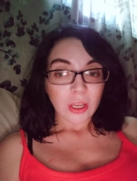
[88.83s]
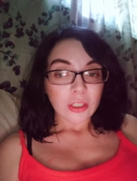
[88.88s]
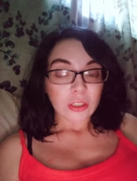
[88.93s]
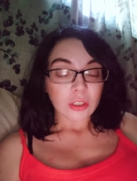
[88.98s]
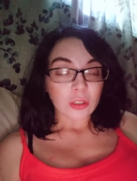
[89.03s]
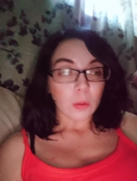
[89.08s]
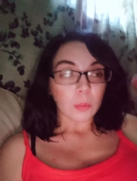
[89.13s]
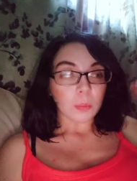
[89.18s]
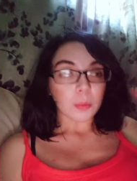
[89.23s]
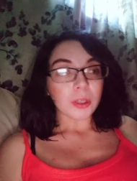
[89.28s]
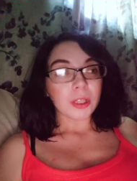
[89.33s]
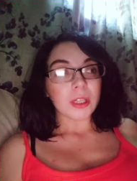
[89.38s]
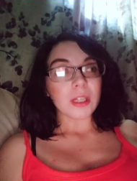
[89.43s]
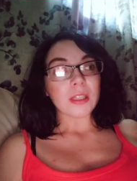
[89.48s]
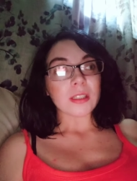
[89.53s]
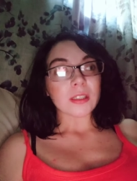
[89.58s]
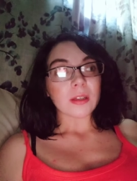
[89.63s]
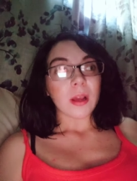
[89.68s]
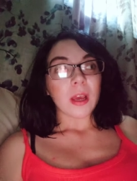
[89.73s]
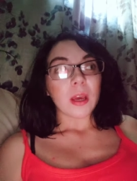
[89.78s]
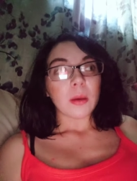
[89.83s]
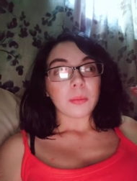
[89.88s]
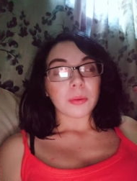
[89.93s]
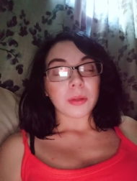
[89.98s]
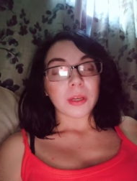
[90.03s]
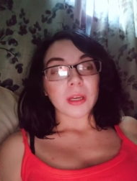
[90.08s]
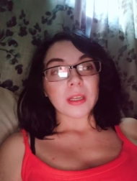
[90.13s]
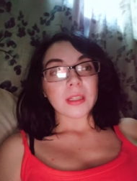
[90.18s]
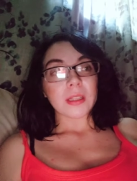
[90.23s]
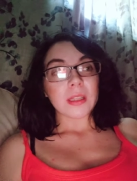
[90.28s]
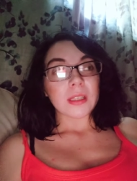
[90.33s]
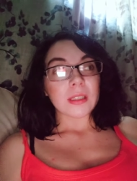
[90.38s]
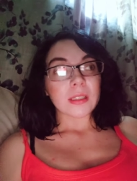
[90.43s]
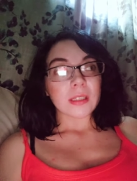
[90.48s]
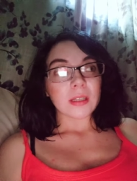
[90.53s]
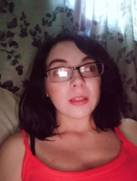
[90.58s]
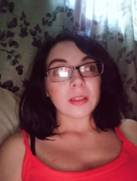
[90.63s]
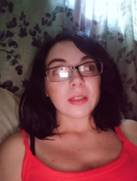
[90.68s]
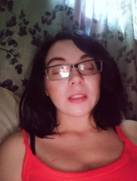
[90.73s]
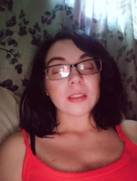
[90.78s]
So please play these
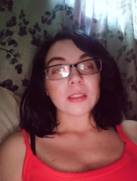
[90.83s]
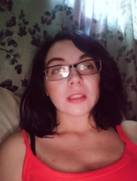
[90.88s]
healing